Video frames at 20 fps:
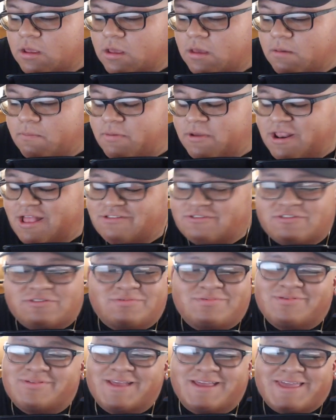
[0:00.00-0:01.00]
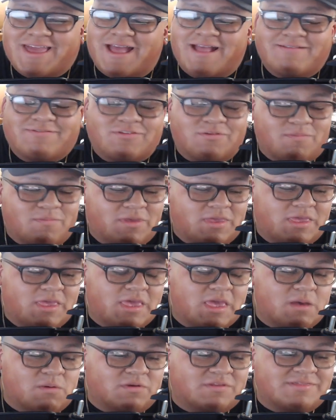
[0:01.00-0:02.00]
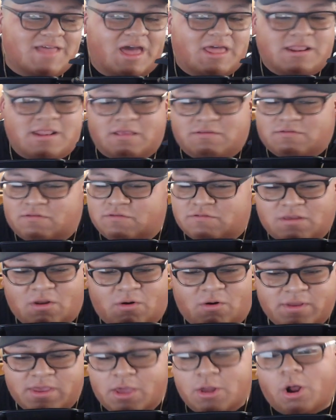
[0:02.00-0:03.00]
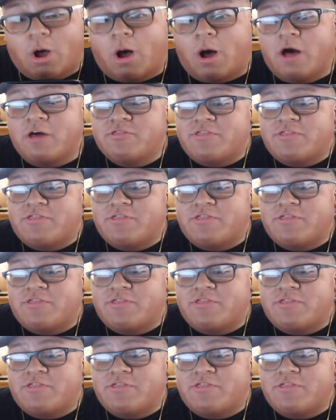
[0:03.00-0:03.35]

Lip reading: But I just, again, to me, it was not necessary at all.